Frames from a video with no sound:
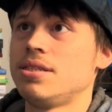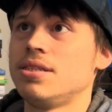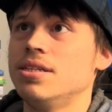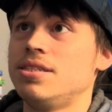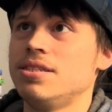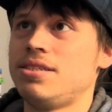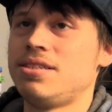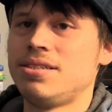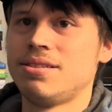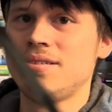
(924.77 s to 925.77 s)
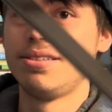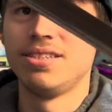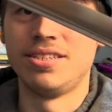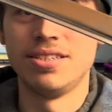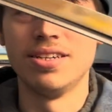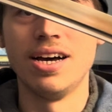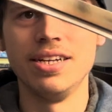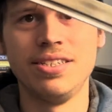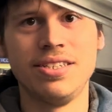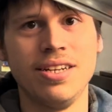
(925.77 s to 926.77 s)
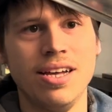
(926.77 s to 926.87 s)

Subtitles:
This is nice.